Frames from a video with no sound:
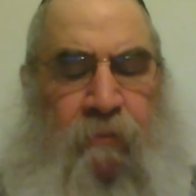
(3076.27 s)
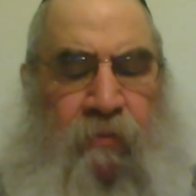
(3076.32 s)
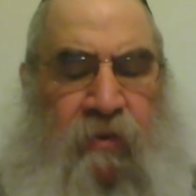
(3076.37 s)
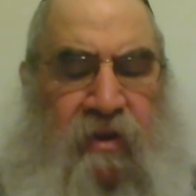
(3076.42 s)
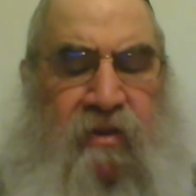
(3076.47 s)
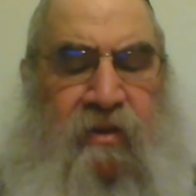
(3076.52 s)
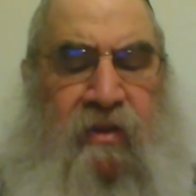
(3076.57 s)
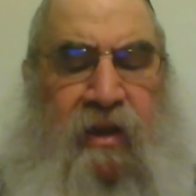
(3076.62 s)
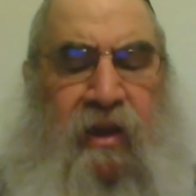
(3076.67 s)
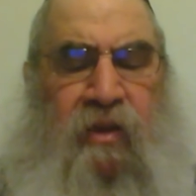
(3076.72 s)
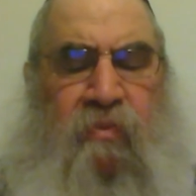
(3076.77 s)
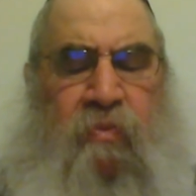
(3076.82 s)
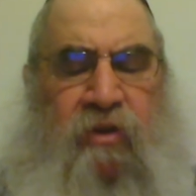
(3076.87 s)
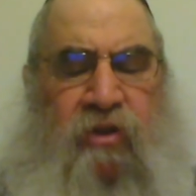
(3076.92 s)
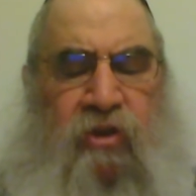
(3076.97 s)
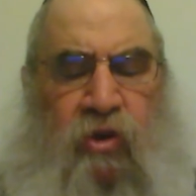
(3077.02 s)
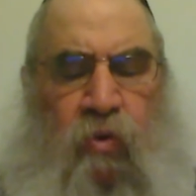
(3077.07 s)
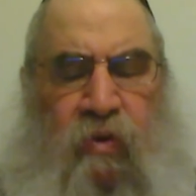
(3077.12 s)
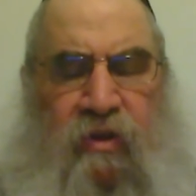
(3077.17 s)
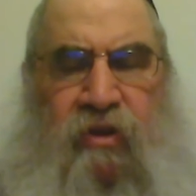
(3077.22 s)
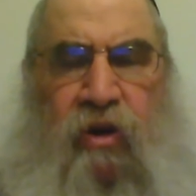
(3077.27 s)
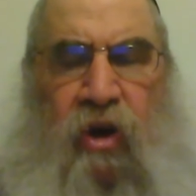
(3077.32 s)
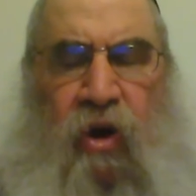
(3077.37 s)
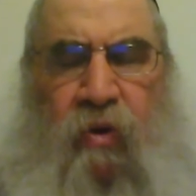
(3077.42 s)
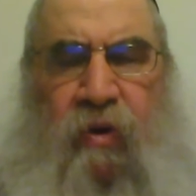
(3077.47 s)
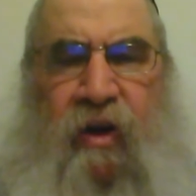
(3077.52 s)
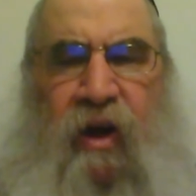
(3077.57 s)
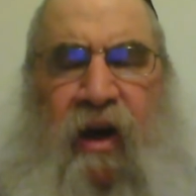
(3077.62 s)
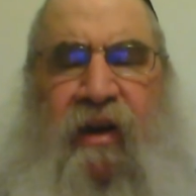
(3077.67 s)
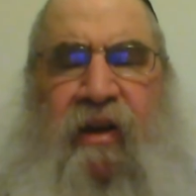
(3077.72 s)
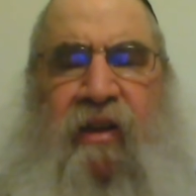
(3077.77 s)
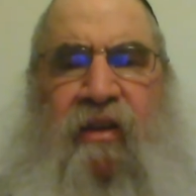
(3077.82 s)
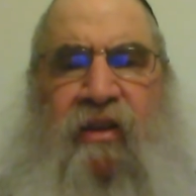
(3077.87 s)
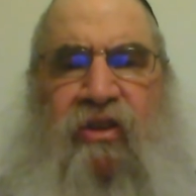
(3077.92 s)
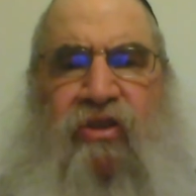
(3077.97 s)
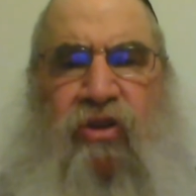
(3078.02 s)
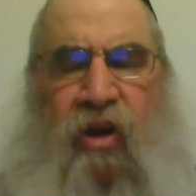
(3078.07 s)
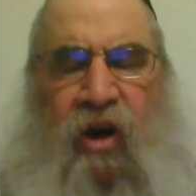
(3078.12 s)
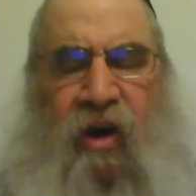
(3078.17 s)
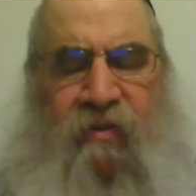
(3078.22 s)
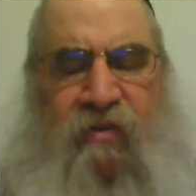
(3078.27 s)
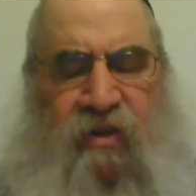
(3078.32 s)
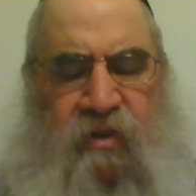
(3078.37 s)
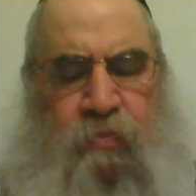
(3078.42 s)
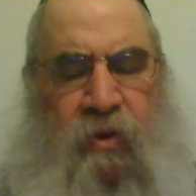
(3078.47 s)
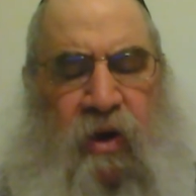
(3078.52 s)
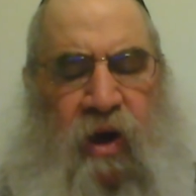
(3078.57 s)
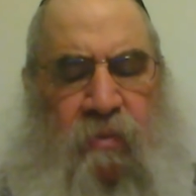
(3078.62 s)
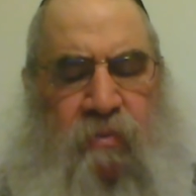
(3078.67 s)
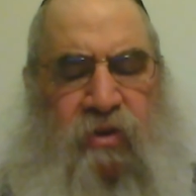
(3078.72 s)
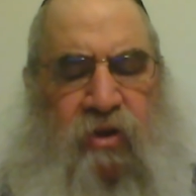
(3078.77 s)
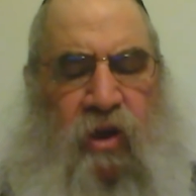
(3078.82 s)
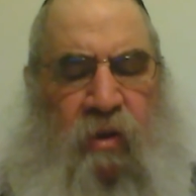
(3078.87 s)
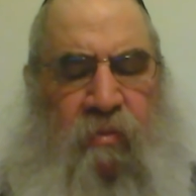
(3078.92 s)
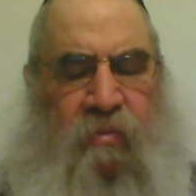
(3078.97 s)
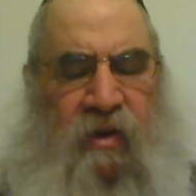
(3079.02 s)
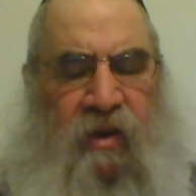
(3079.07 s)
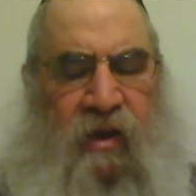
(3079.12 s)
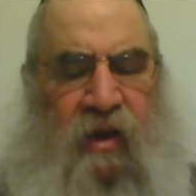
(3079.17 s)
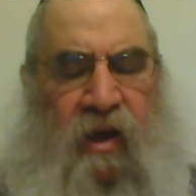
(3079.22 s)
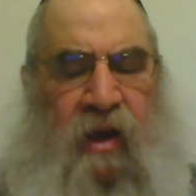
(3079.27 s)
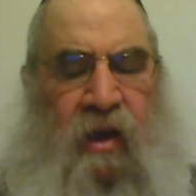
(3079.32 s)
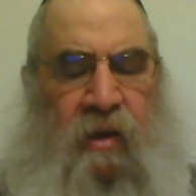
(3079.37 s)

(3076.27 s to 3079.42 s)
Is nitmis, so what's going on in this chavis becomes tameh,